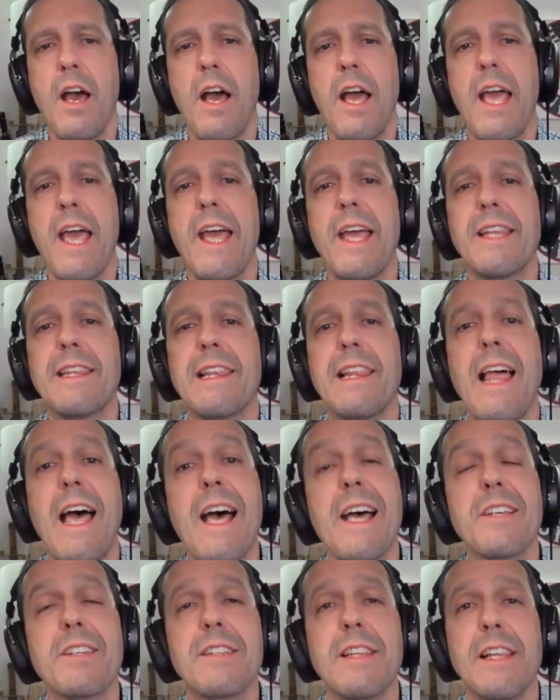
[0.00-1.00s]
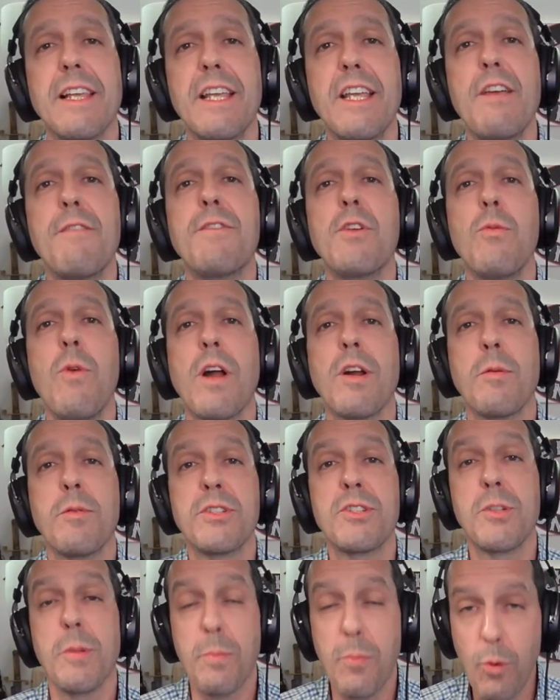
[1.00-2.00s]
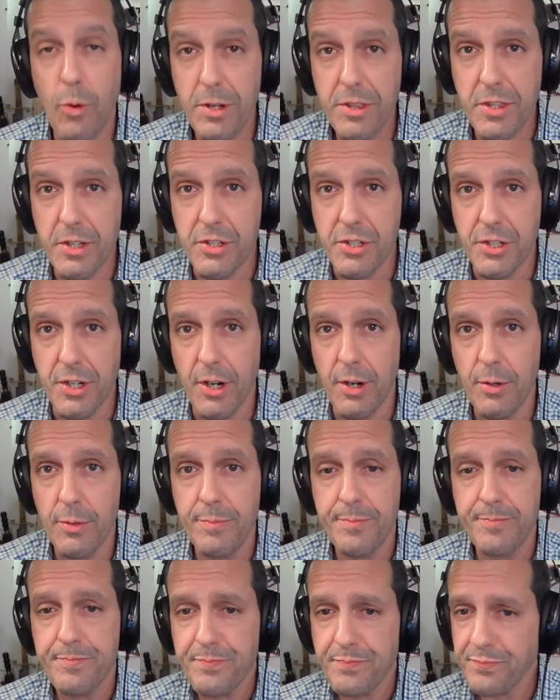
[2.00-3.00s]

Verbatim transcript: And lastly, if you want to support the show,